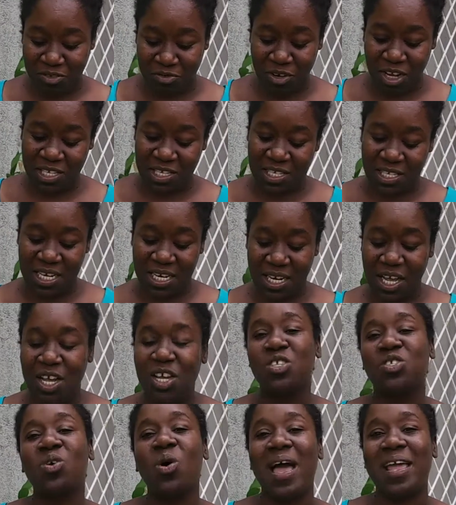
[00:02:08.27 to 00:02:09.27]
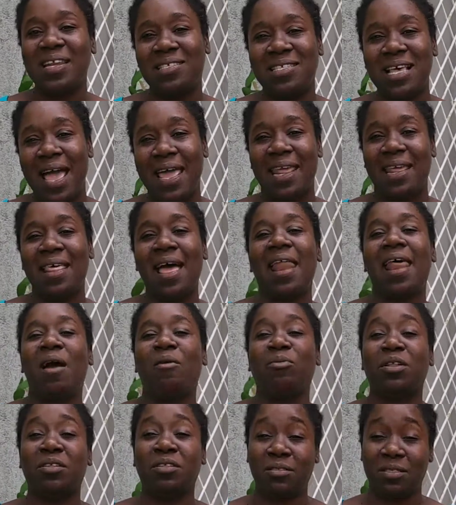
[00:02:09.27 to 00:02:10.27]
rusted. So I decided that I
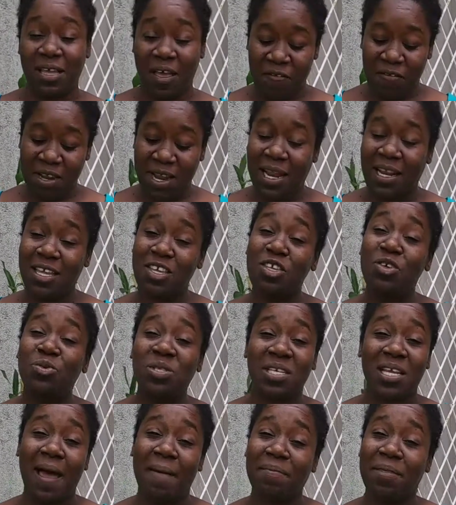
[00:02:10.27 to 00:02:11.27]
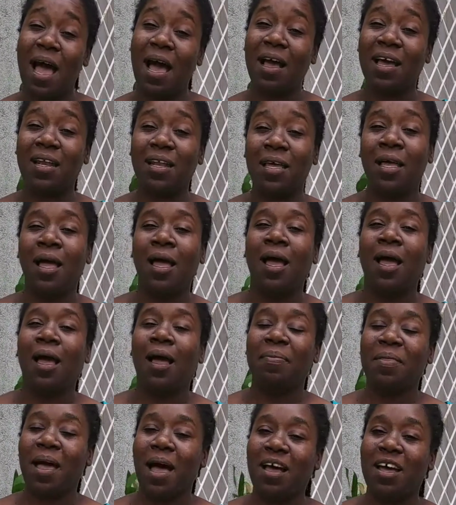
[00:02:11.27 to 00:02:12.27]
will definitely use it. I'm not gonna
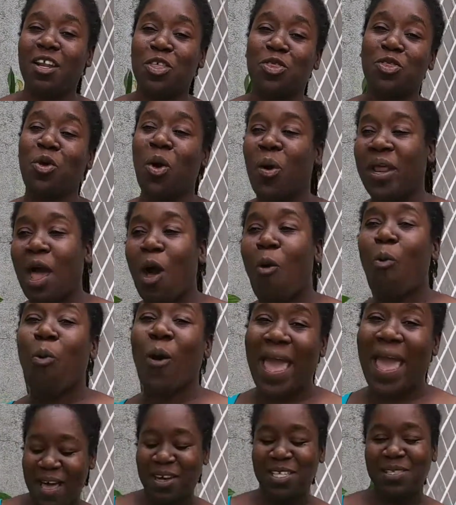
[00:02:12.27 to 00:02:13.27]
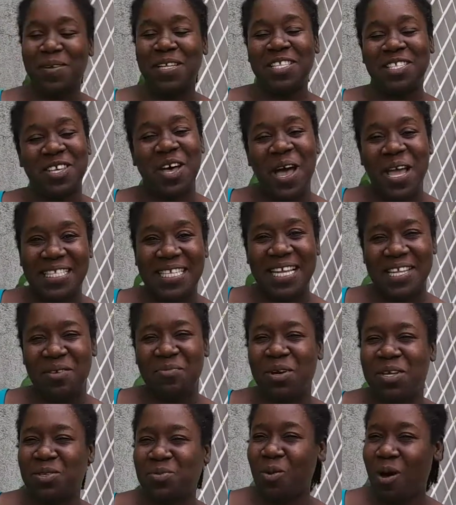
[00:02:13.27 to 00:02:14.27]
throw it away. My husband saw it and he
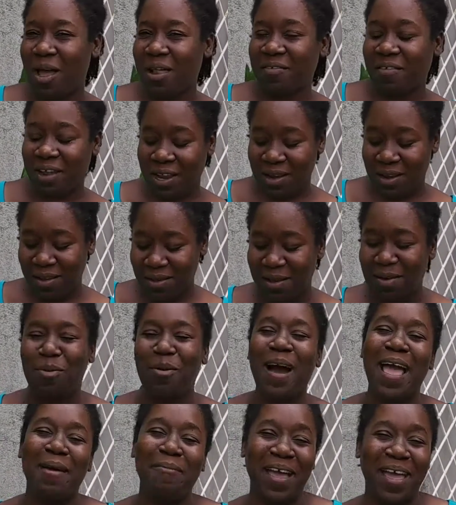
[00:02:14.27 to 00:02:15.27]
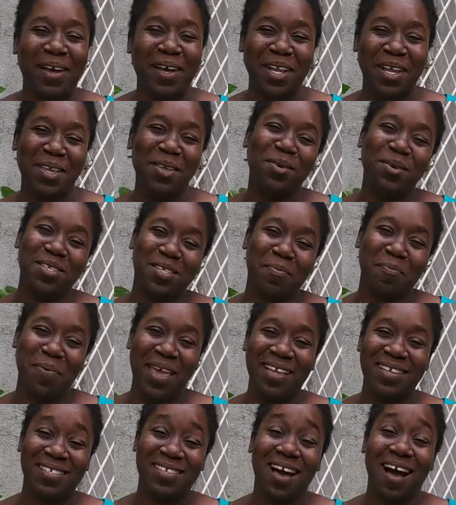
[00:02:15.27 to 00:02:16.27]
was wondering, why am I gonna use the
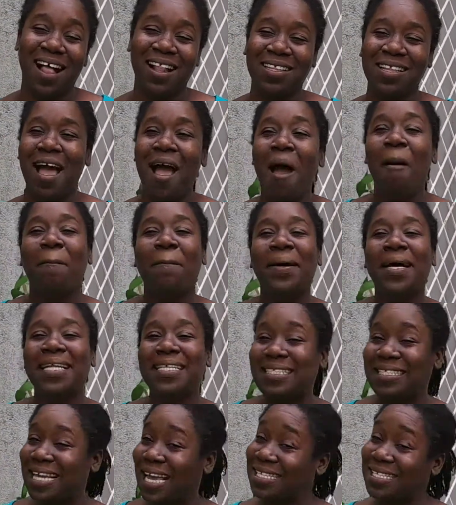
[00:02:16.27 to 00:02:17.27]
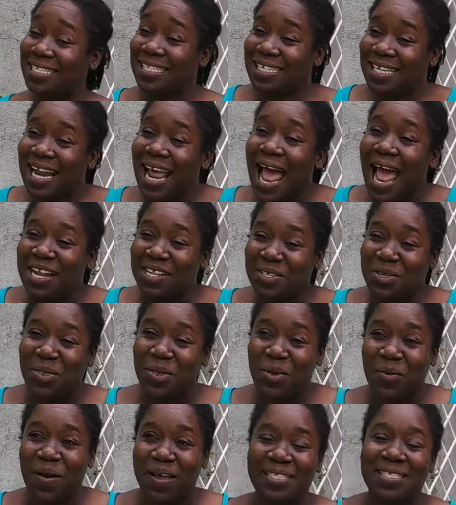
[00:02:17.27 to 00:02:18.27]
pink salt? But yes, he did answer the
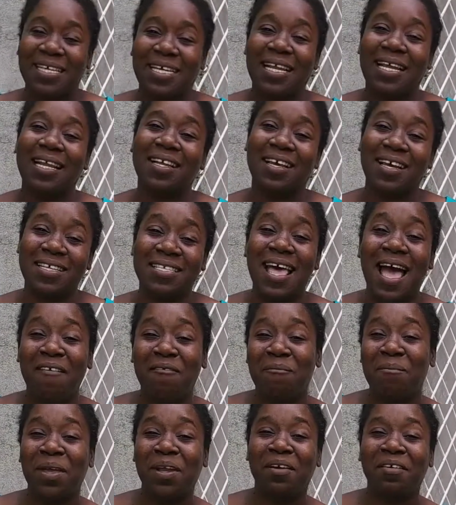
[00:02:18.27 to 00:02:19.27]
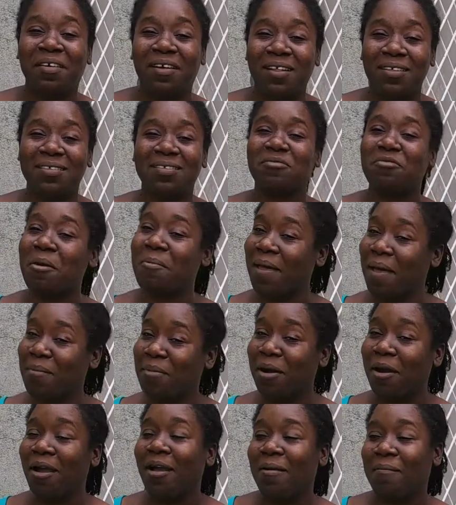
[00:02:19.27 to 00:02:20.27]
question. It does have minerals.
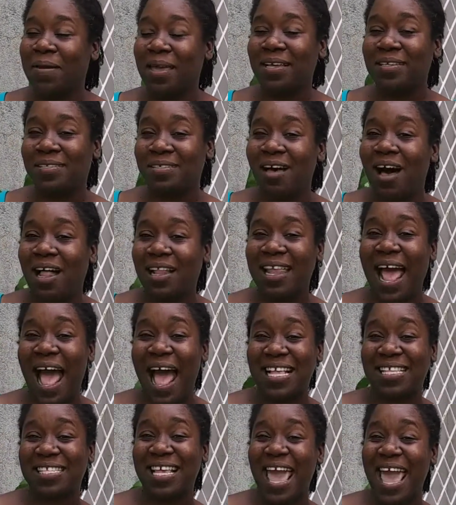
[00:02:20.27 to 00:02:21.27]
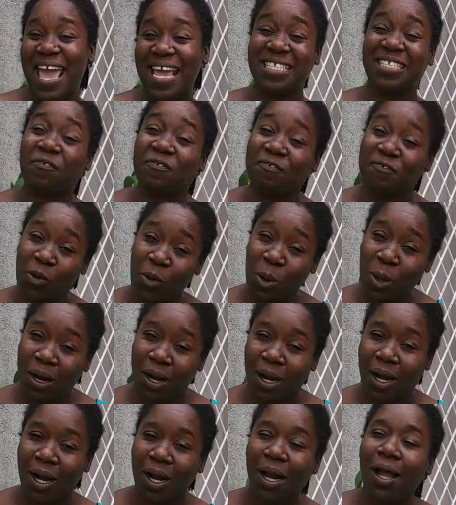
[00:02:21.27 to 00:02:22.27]
Remember, pink salt has
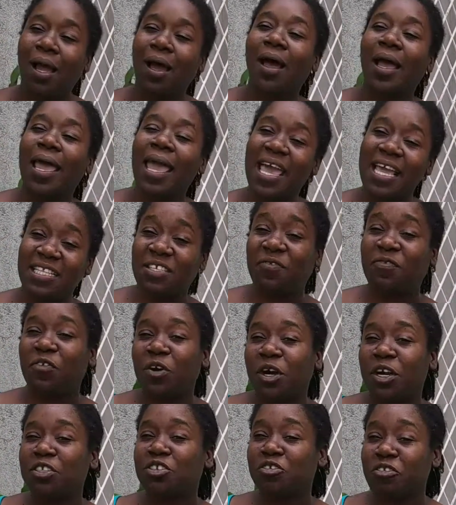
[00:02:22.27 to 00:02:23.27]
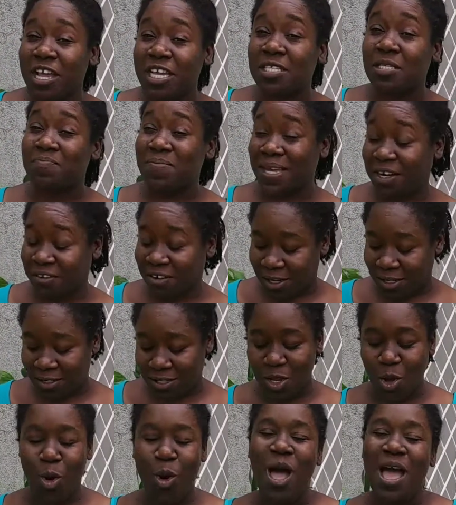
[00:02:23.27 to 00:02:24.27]
84 trace minerals.
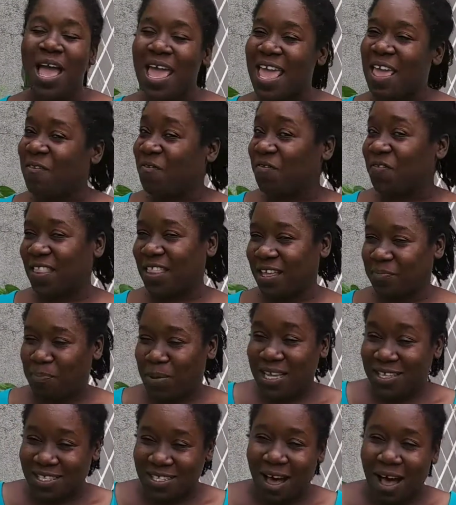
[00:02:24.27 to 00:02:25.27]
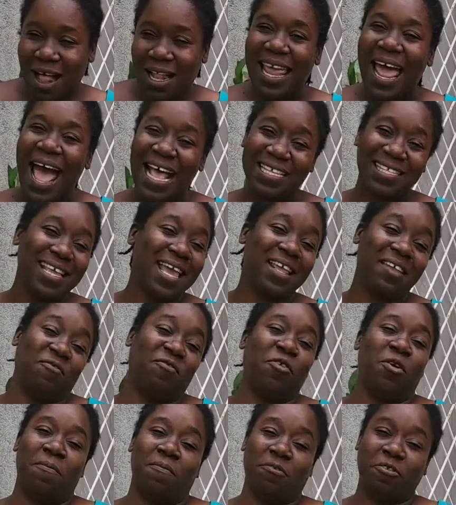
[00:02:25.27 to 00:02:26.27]
So if the pink salt has
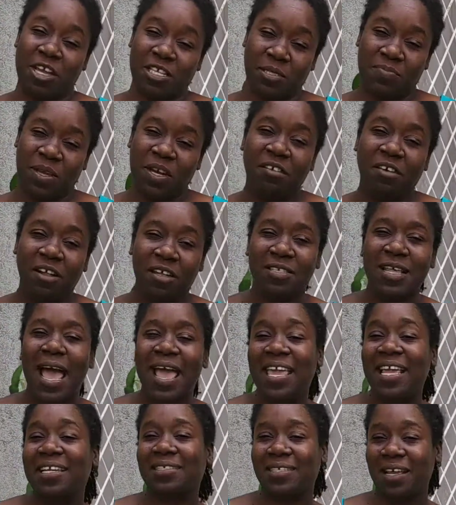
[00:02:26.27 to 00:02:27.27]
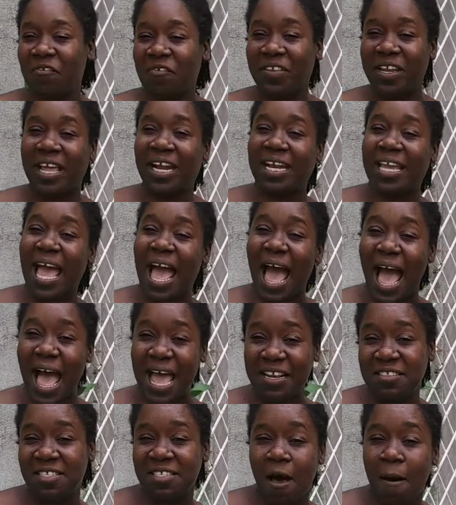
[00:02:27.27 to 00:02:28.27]
84 trace minerals, I can definitely
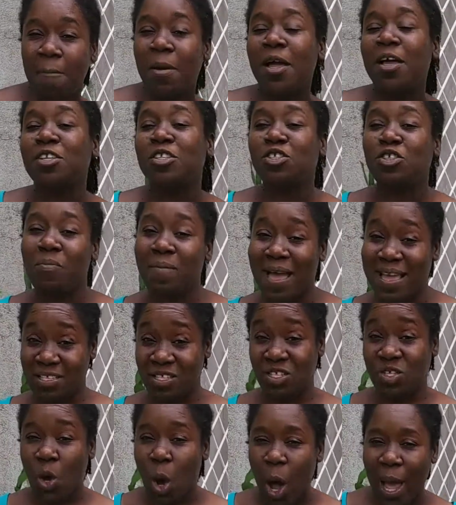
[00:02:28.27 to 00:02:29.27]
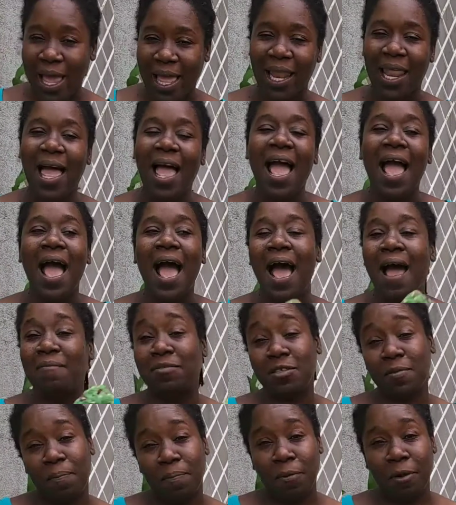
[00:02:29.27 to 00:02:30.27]
add some to my soil
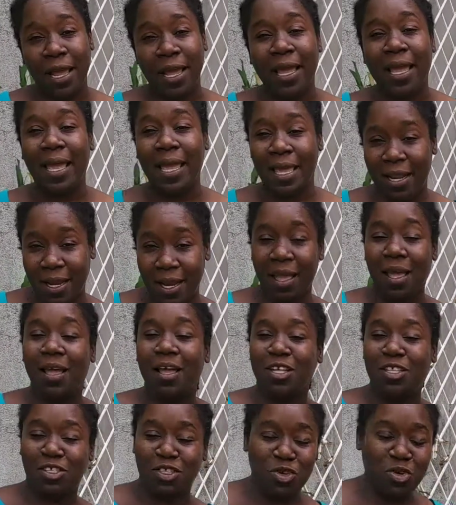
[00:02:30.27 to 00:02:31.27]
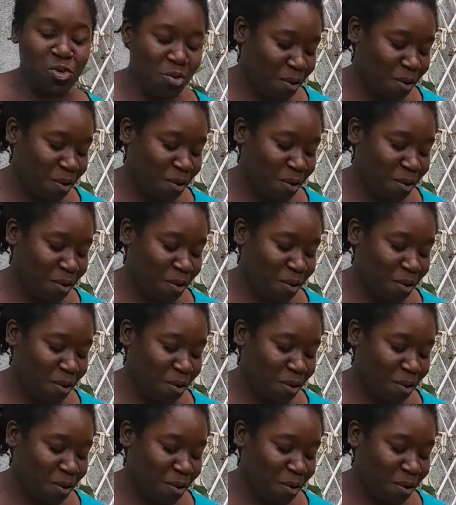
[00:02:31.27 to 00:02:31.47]
to bring into